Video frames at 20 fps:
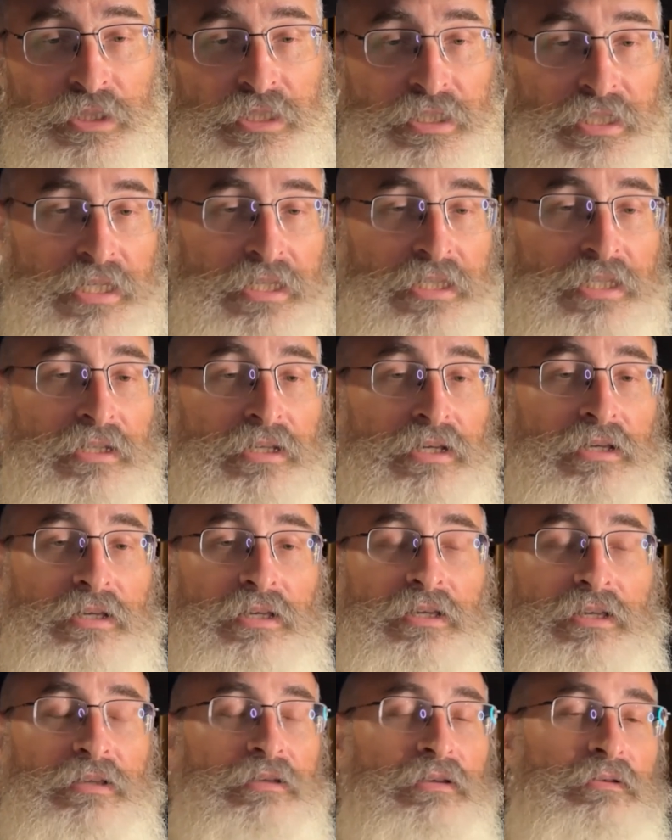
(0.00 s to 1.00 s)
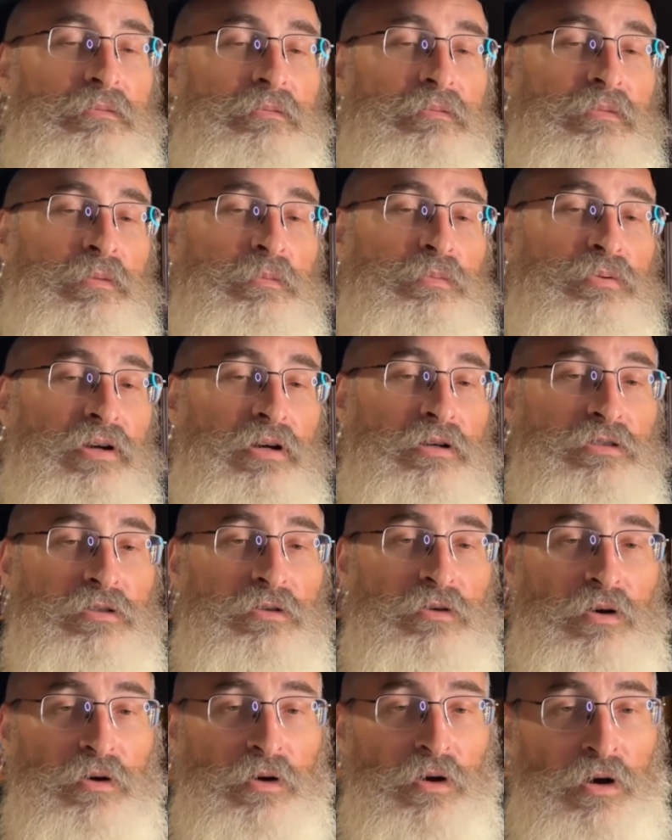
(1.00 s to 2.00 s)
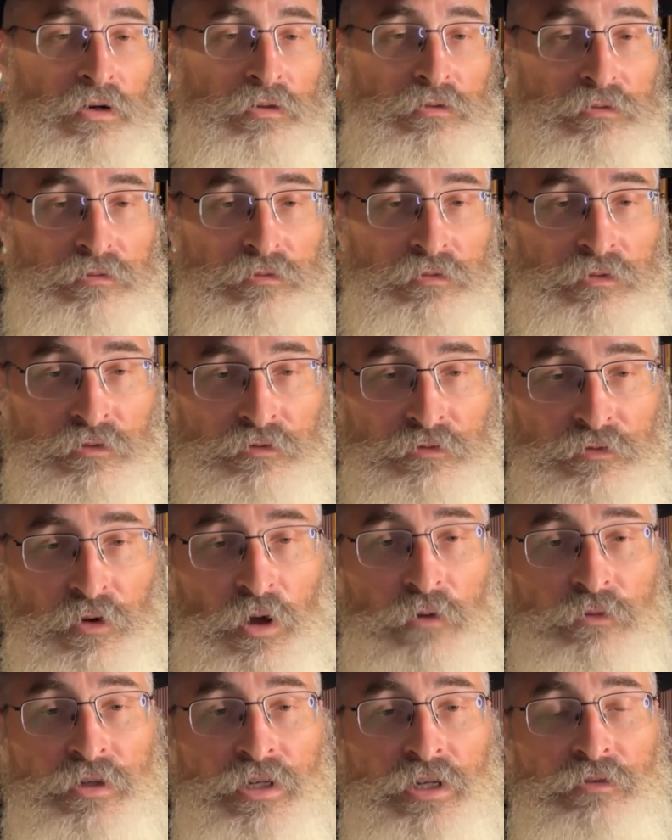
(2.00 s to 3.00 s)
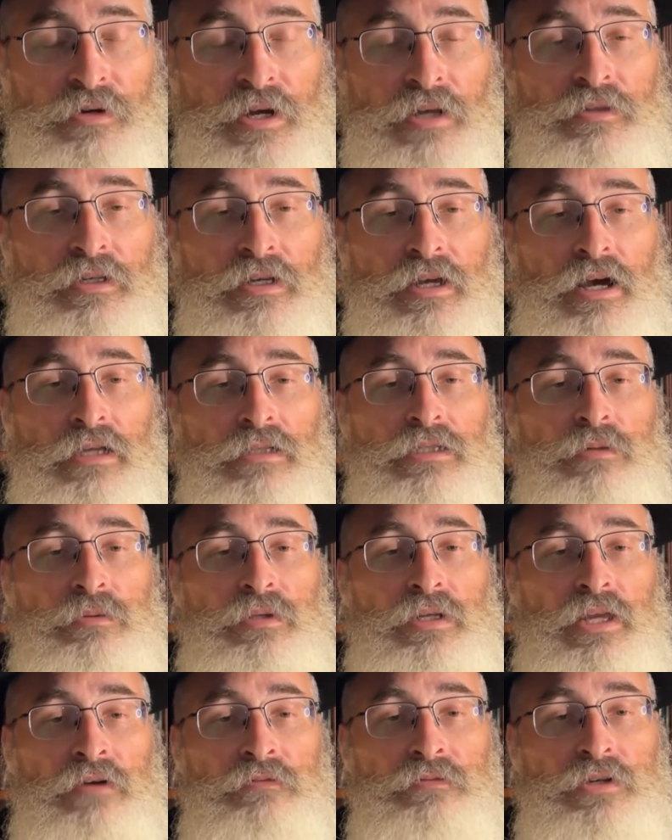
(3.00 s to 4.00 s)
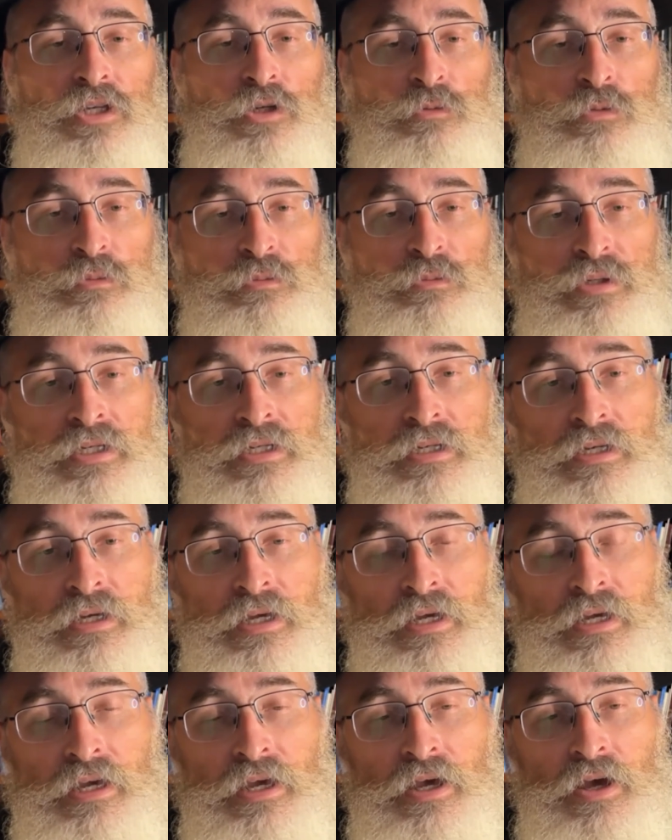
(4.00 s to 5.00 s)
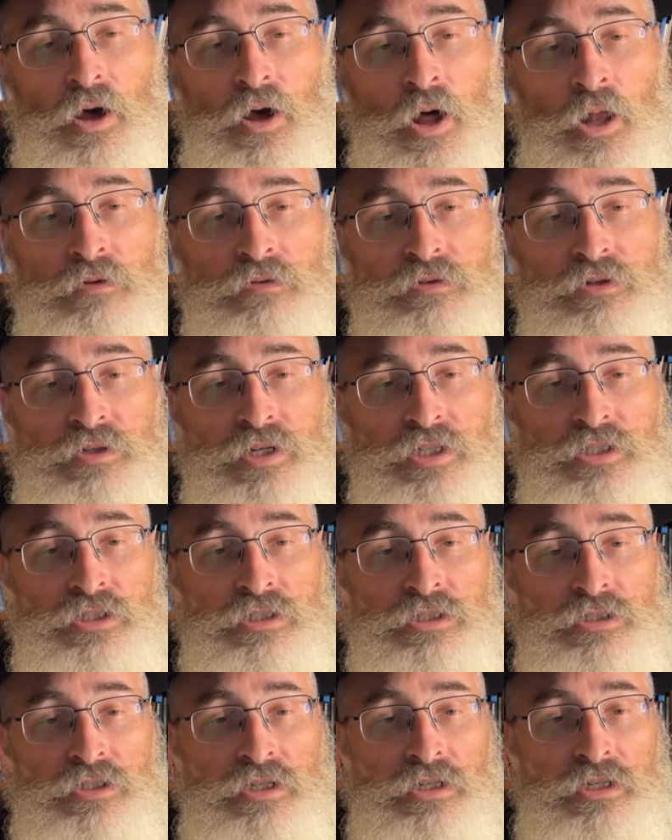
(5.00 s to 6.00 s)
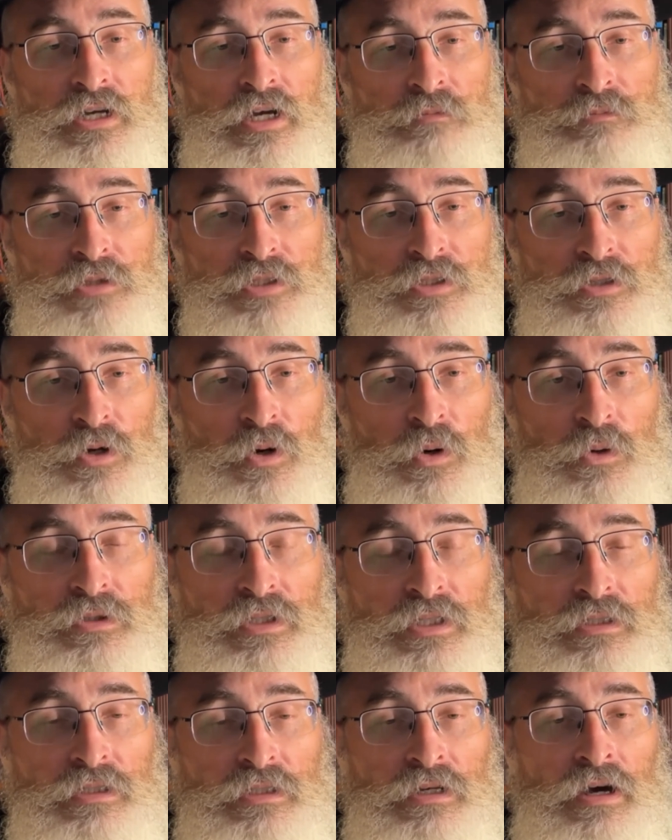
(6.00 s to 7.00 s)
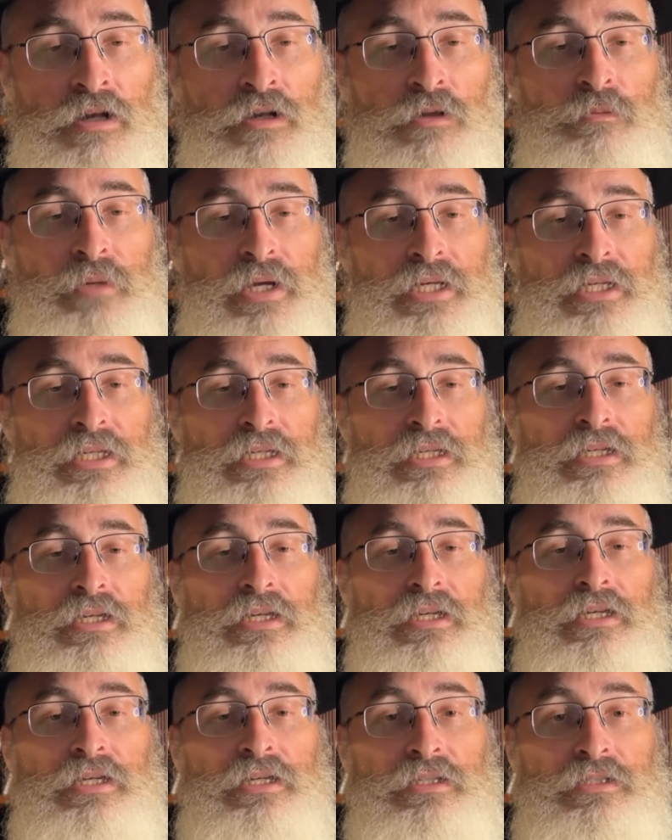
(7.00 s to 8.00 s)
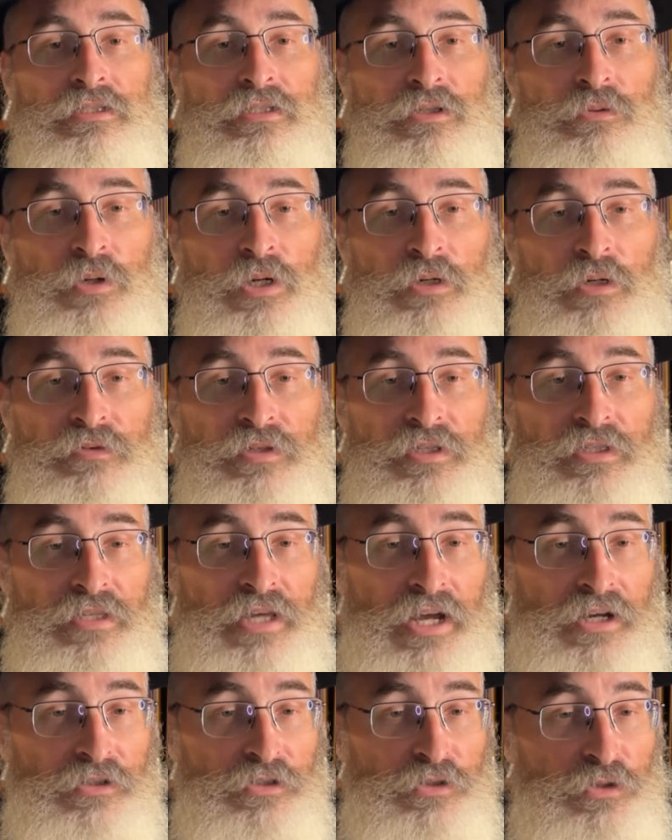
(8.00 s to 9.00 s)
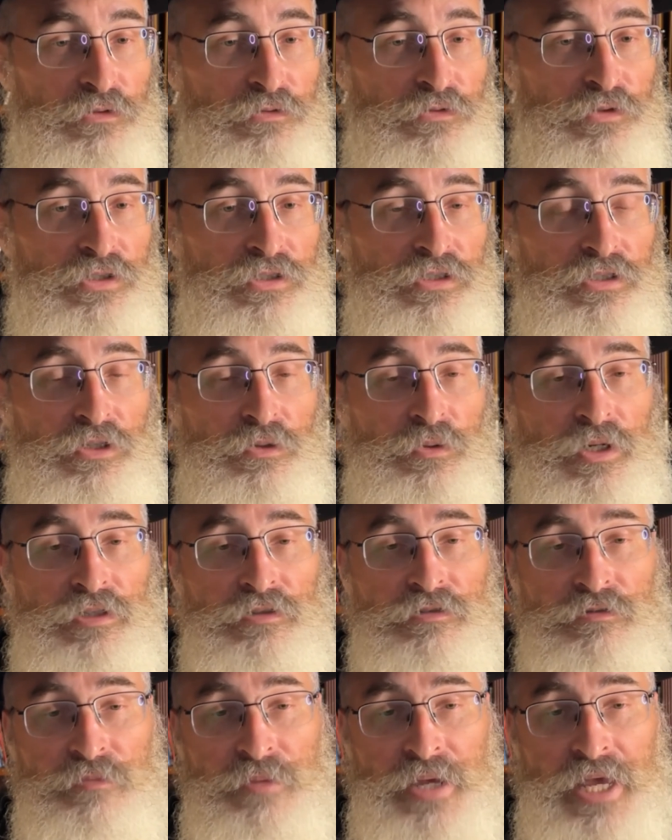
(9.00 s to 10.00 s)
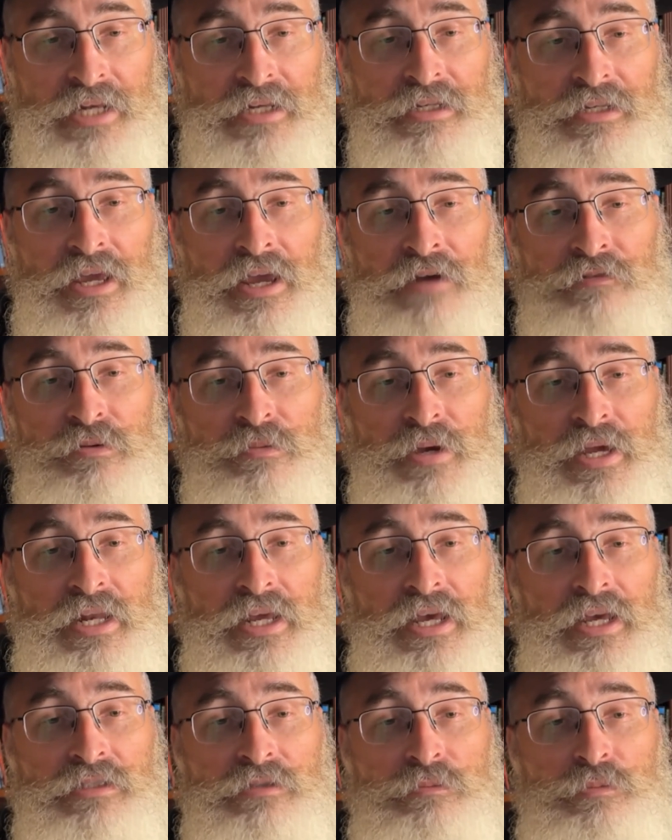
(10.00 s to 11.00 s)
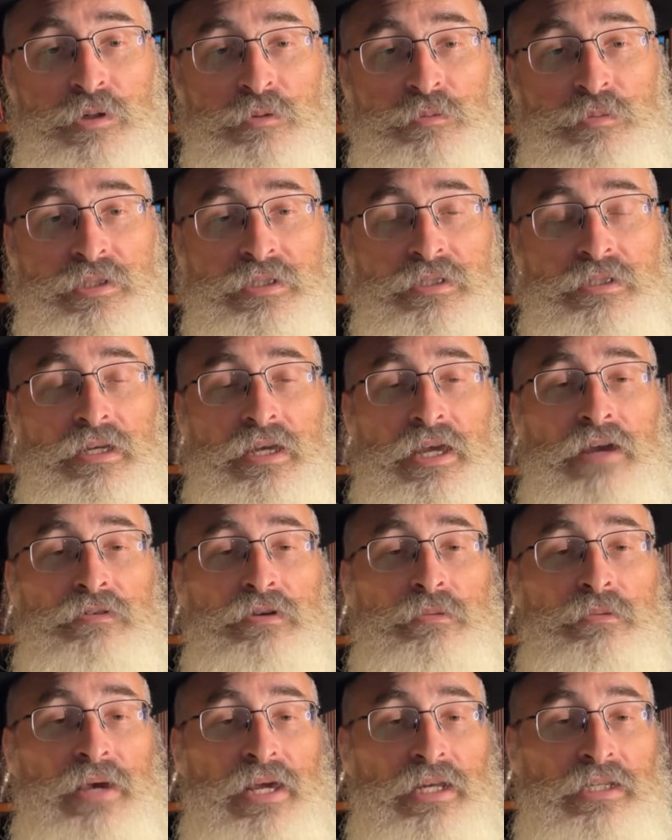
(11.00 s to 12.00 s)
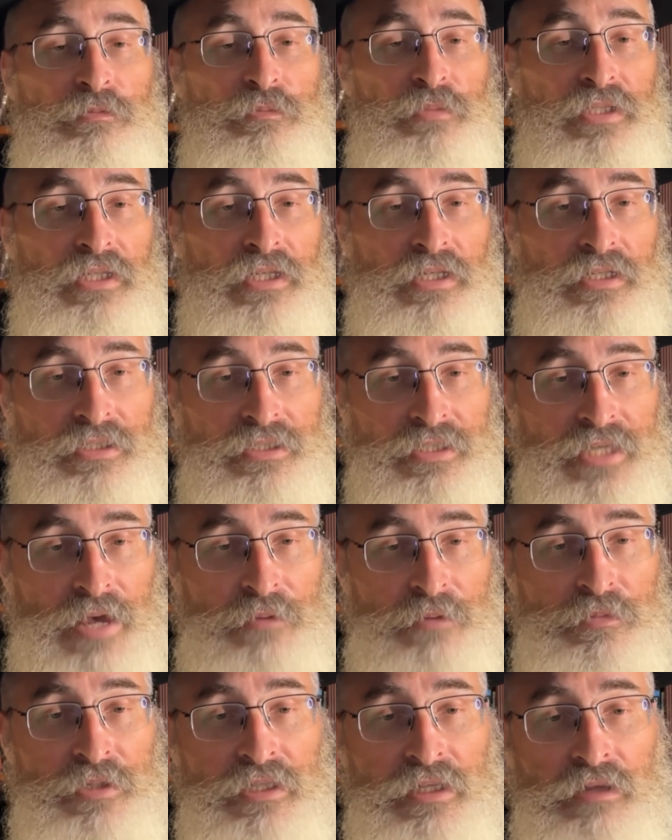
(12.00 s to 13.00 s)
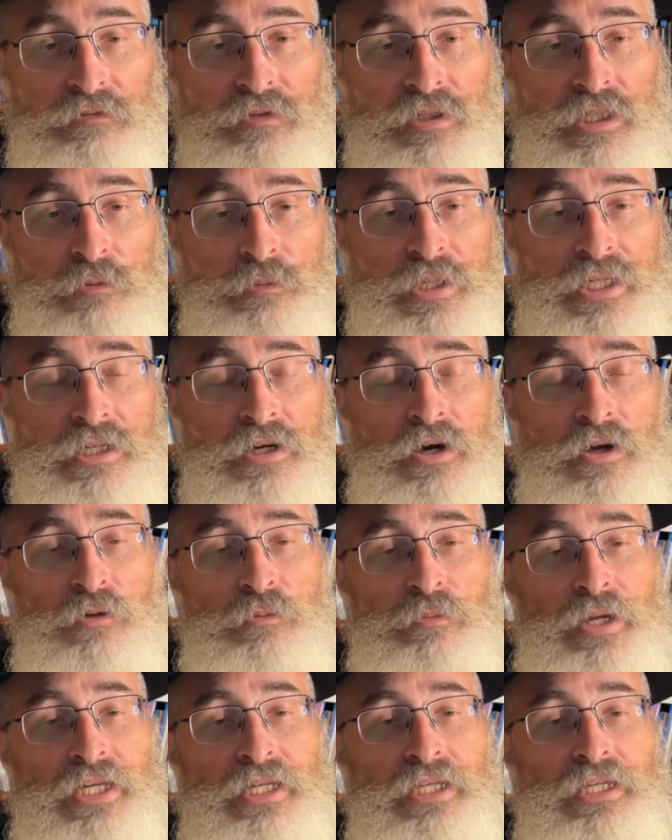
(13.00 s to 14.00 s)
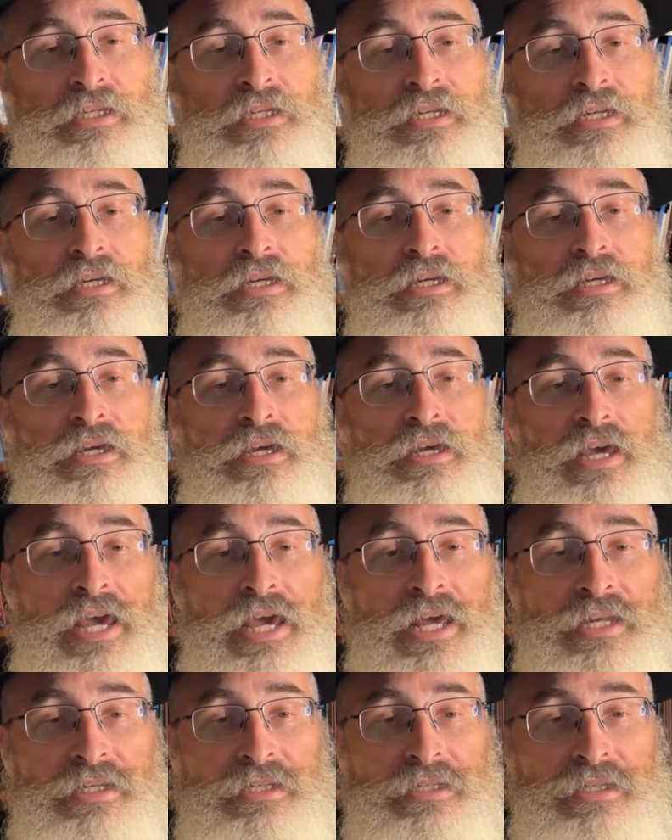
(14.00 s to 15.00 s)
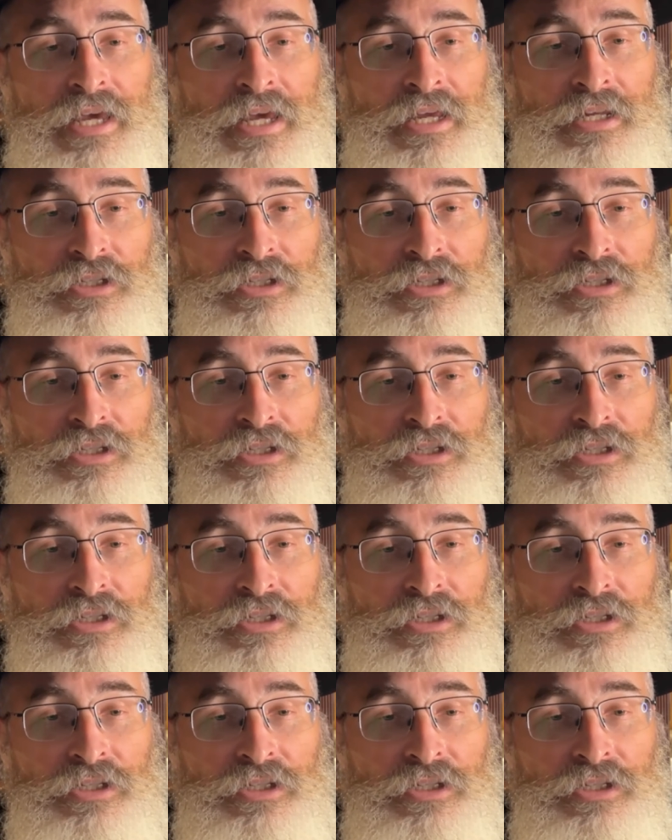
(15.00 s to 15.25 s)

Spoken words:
would see that the prayers are revolving around the concept that every human being, all of creation, is going to come to know that God Almighty is the creator of the entire universe and the creator of man, and every man has a purpose. Every man is being examined lovingly by God Almighty and